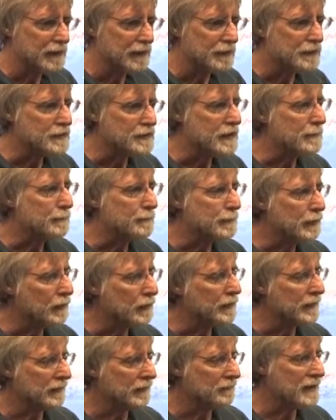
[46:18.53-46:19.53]
start
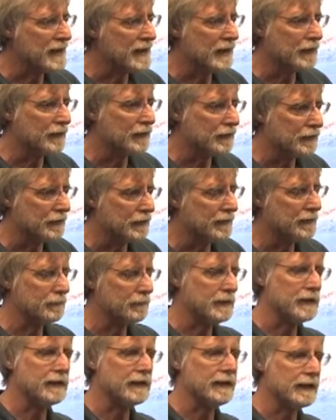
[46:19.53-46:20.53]
building rockets
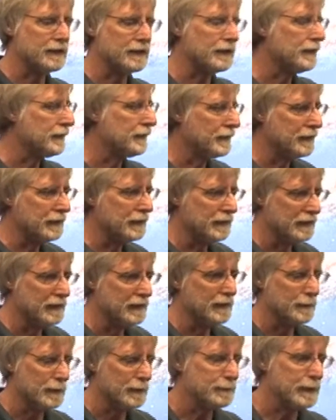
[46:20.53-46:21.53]
that we can actually send
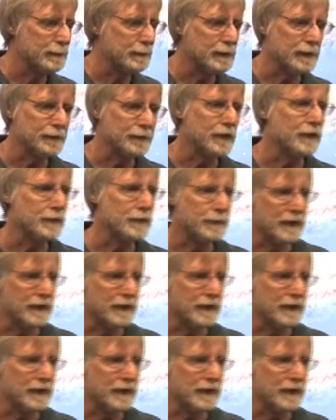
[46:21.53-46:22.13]
people up to